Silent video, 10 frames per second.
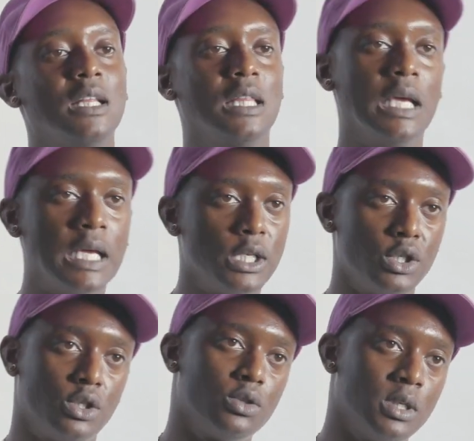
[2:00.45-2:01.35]
the
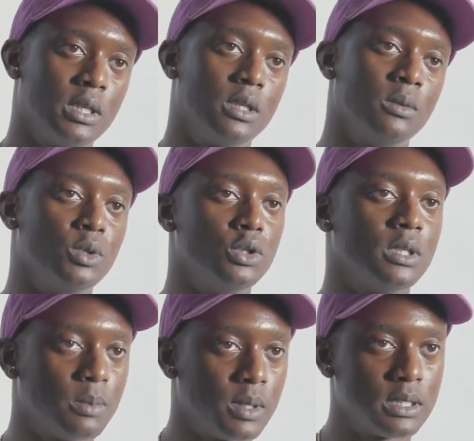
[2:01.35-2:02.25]
industry, the
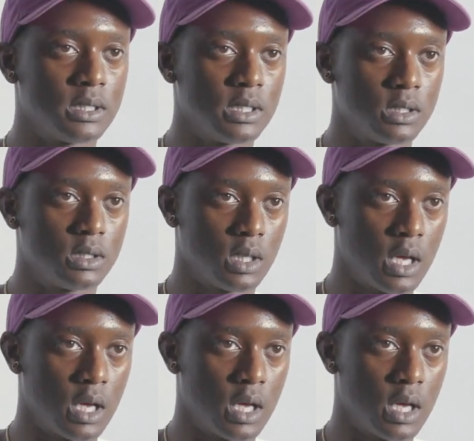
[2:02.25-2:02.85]
music business.